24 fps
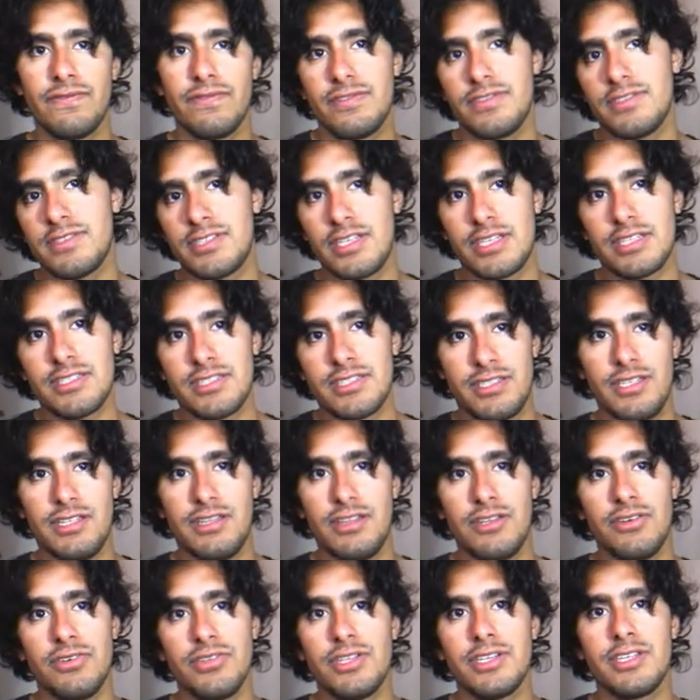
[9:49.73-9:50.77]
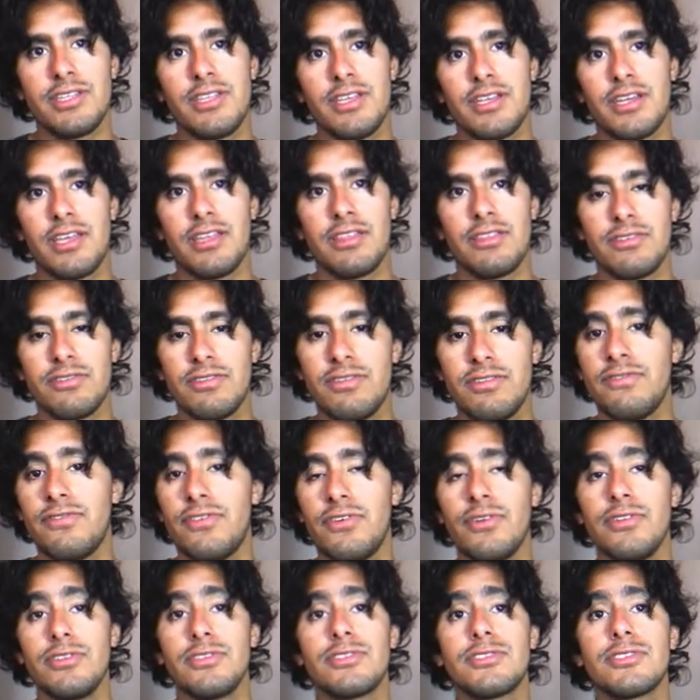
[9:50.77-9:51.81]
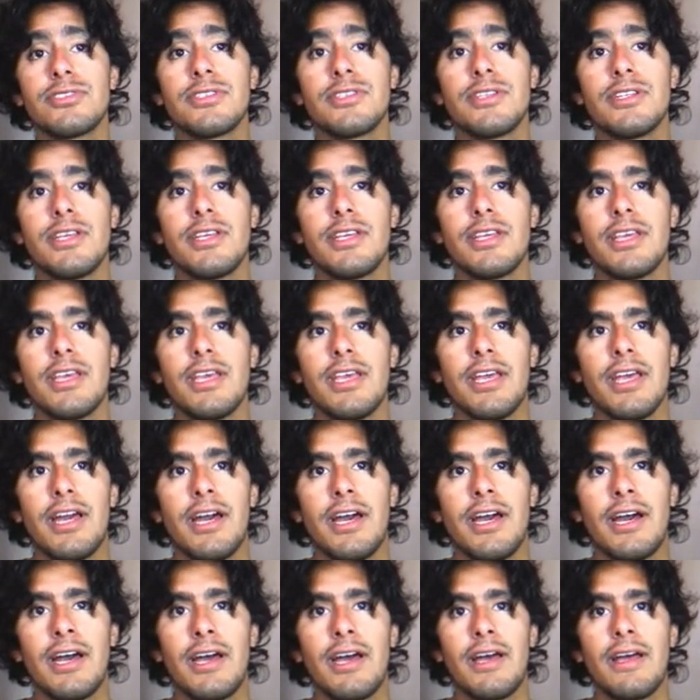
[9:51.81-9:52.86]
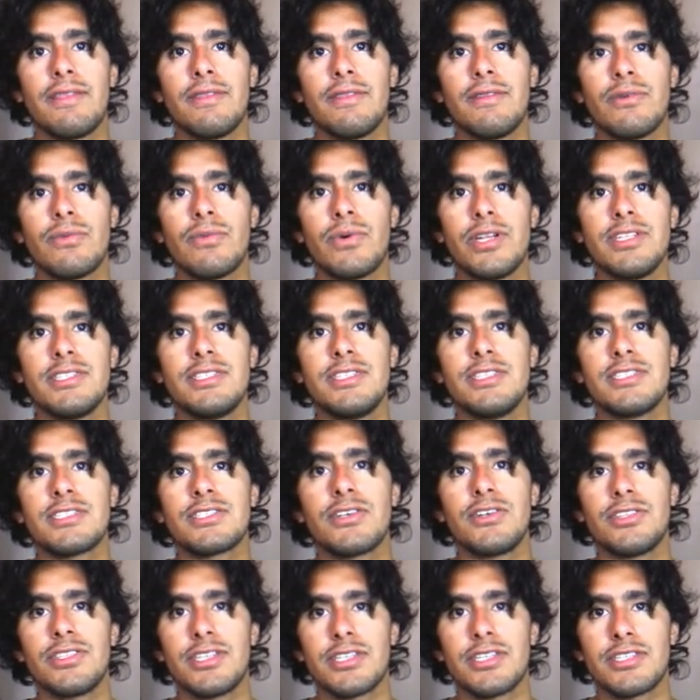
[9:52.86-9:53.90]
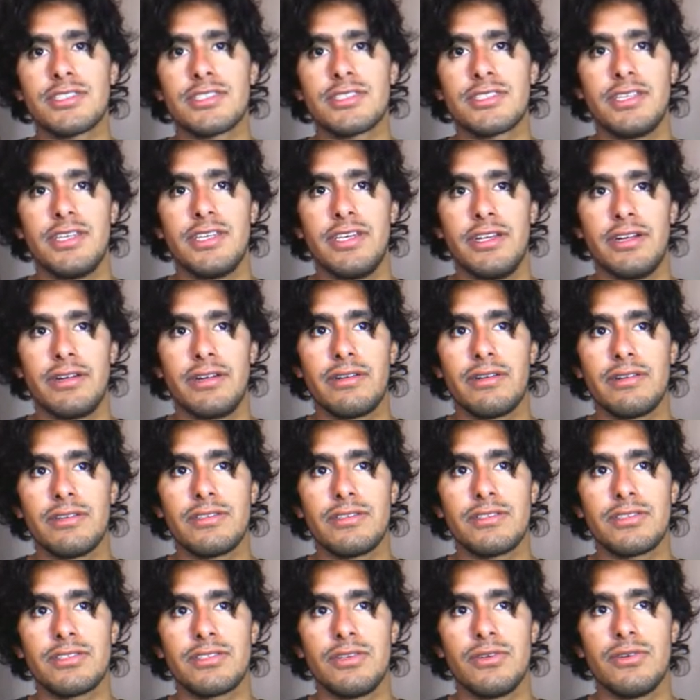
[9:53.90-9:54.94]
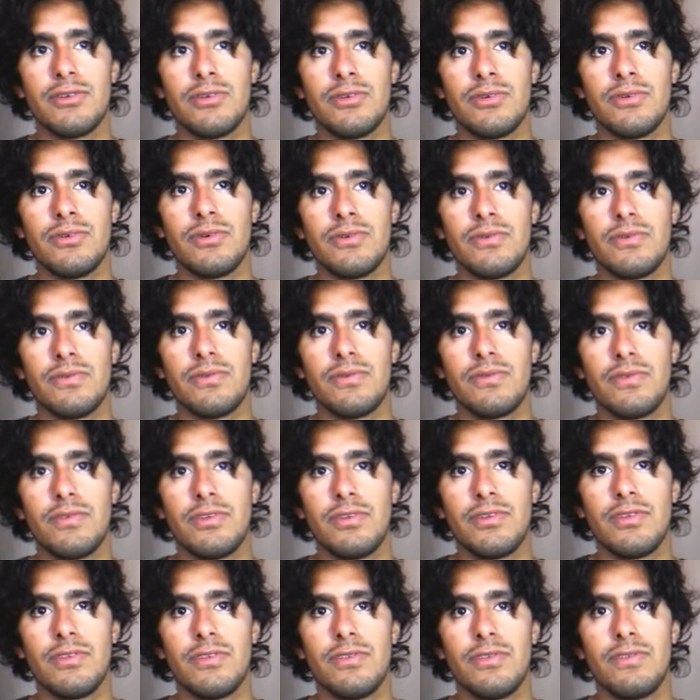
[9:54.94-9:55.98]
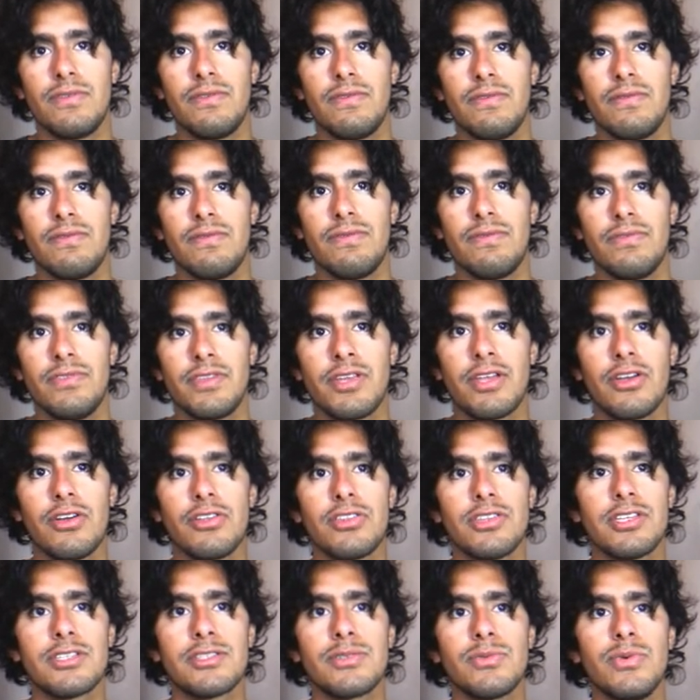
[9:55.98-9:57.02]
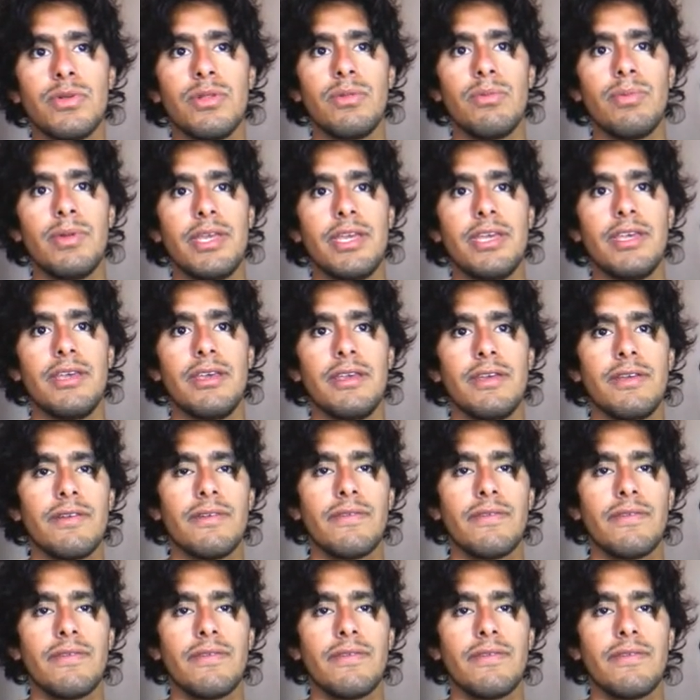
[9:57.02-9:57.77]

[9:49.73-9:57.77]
sets the loading indicator in false. And what is this context here? So the context will be